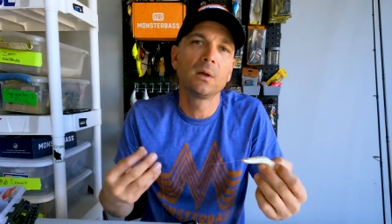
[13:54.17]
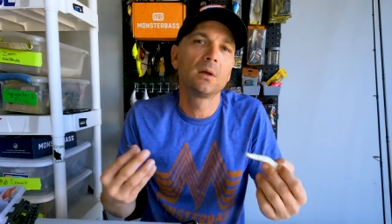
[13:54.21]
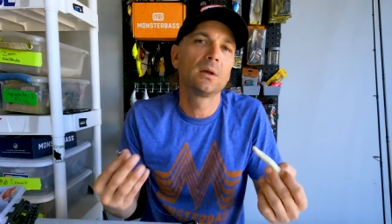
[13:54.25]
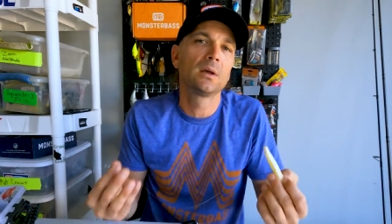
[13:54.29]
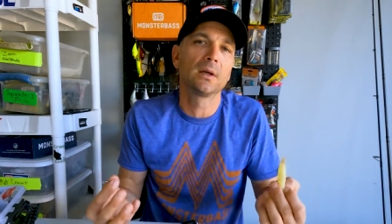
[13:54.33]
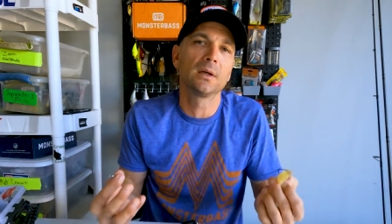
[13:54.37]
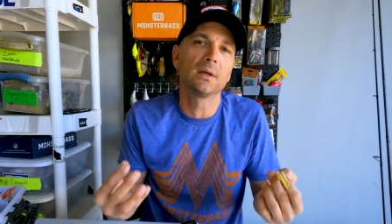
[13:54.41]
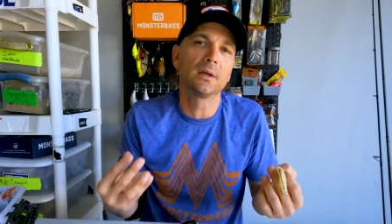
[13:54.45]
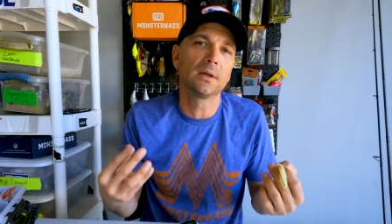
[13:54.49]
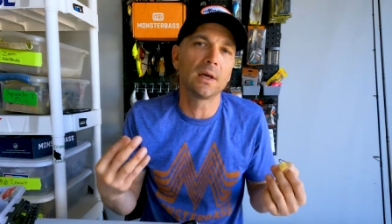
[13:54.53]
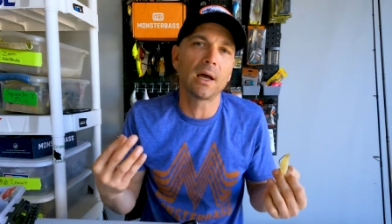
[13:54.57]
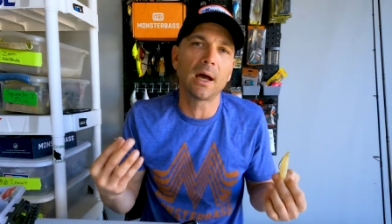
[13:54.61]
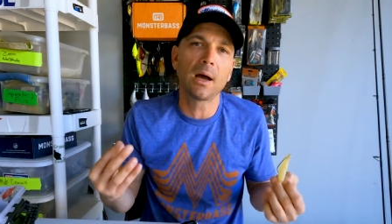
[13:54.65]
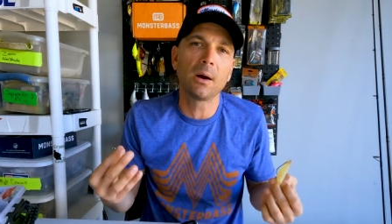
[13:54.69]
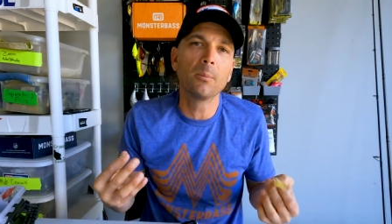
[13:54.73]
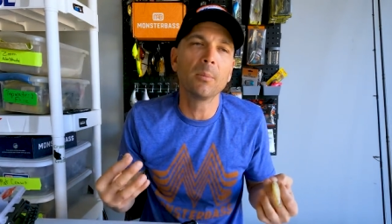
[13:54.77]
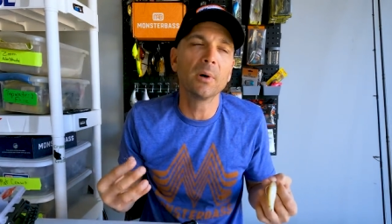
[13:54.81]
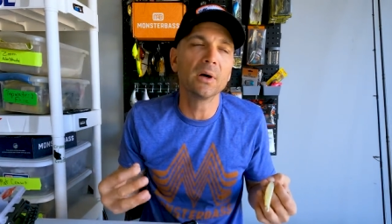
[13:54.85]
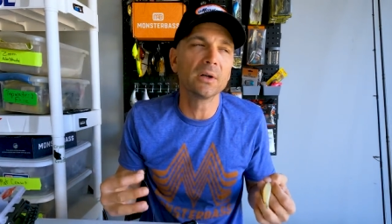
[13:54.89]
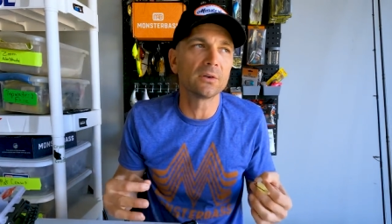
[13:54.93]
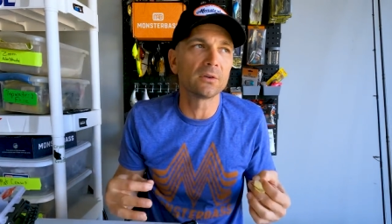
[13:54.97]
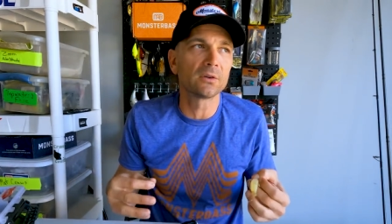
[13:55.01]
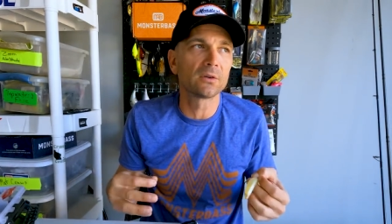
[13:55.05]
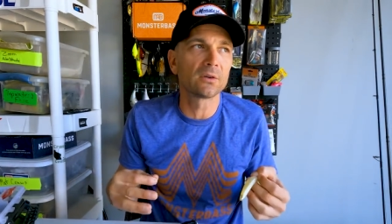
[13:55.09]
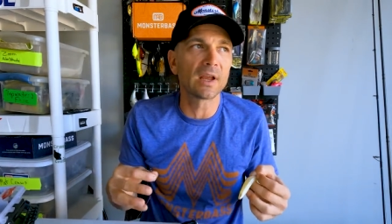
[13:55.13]
it, how
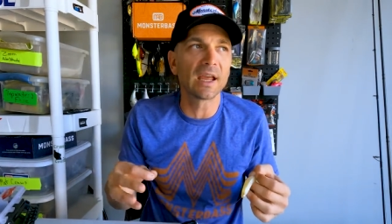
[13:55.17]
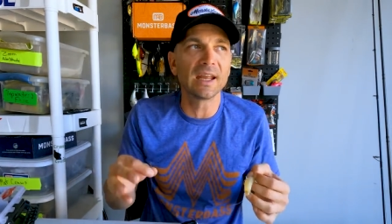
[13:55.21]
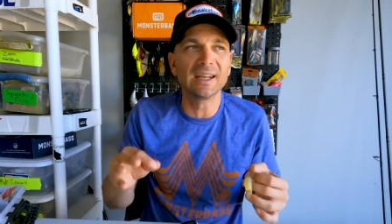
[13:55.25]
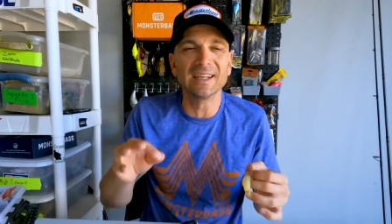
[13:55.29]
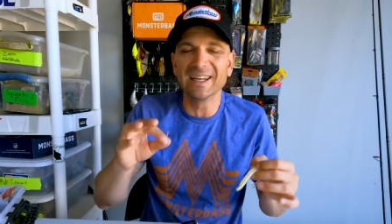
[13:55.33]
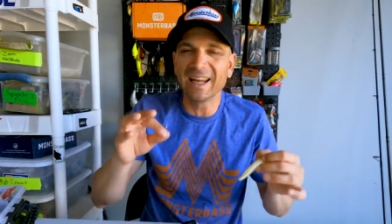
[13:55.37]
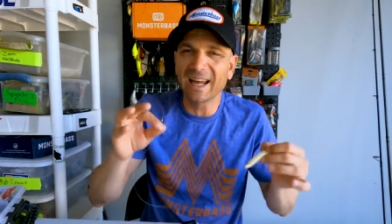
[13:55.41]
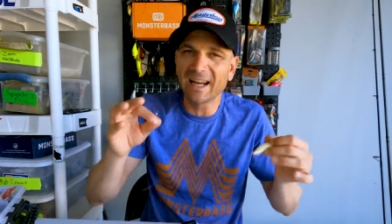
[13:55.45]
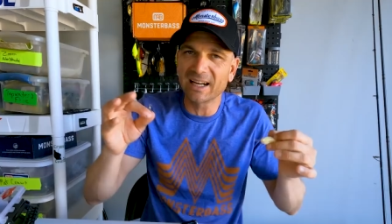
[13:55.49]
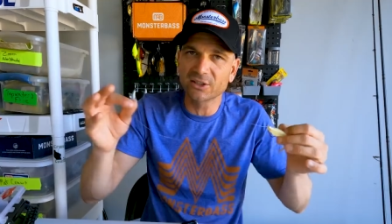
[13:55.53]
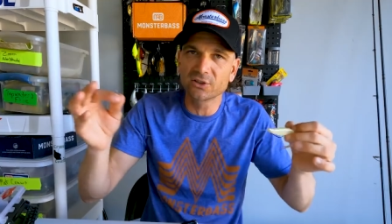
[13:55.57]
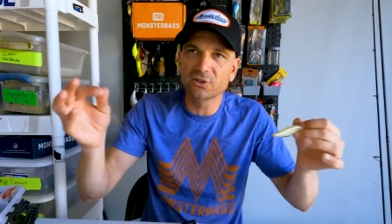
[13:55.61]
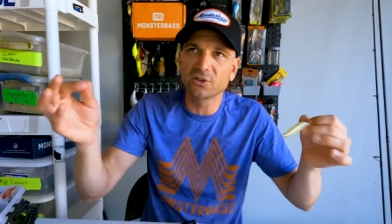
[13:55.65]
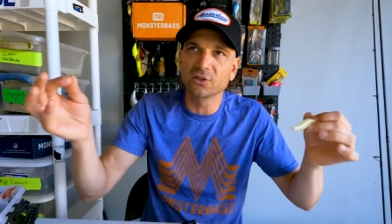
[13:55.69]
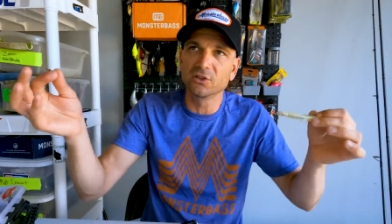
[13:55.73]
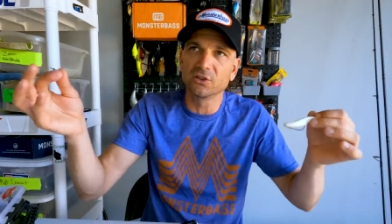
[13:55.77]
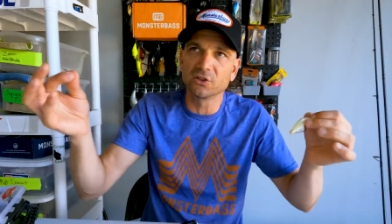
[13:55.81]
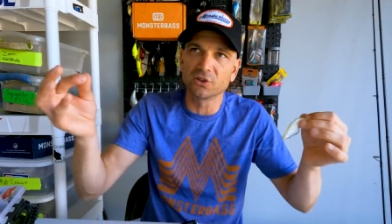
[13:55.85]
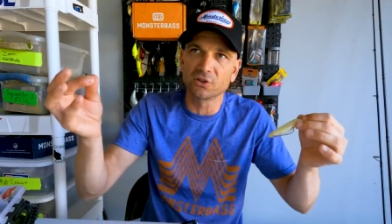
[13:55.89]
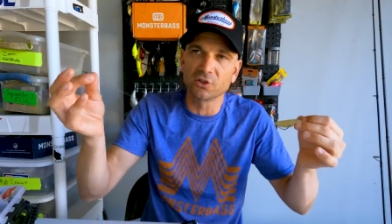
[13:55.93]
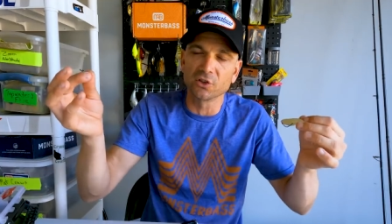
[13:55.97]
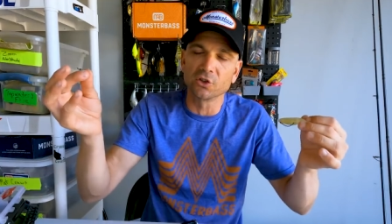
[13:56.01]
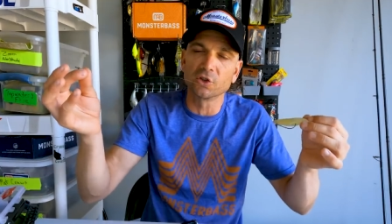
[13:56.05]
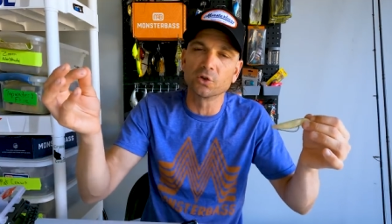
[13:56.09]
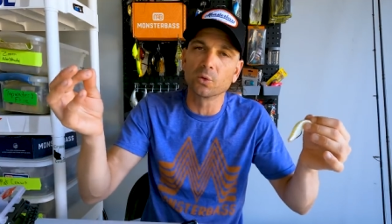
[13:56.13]
much, and actually
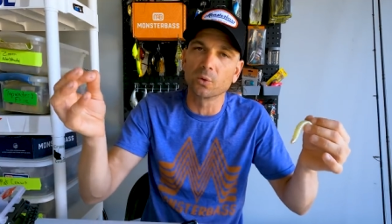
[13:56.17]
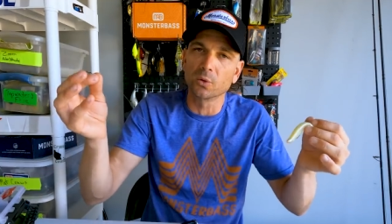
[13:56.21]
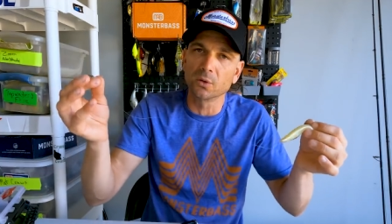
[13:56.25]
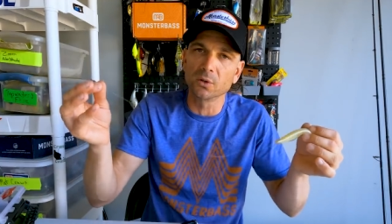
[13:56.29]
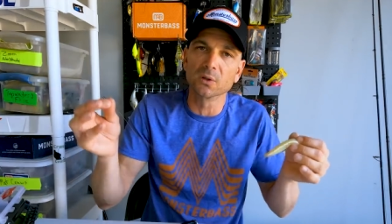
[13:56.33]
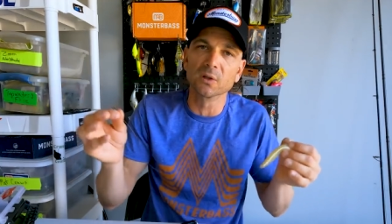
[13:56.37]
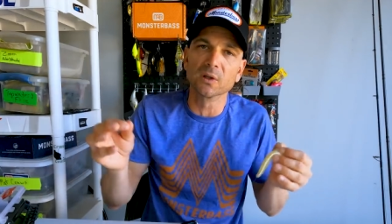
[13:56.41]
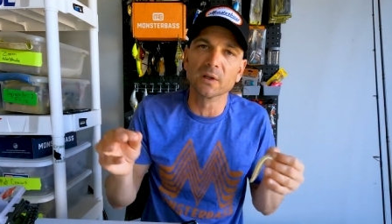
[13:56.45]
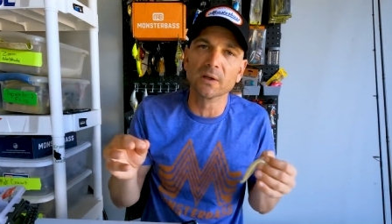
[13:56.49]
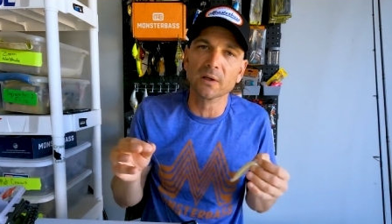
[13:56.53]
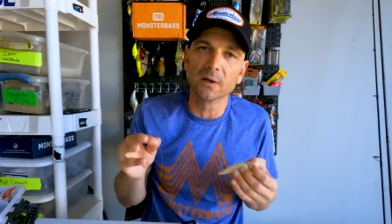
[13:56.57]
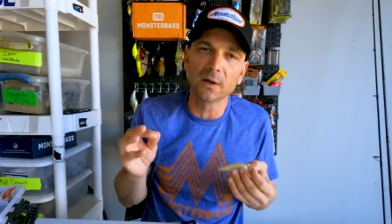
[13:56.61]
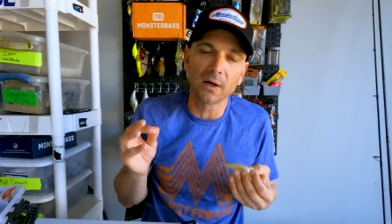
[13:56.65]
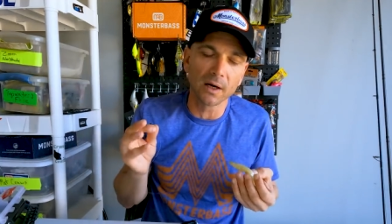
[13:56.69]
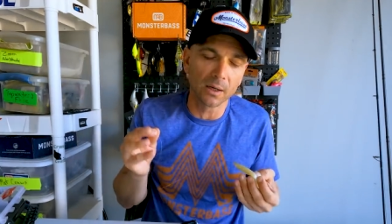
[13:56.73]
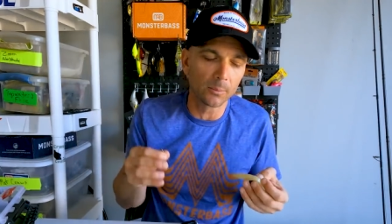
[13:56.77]
just the shorter leader,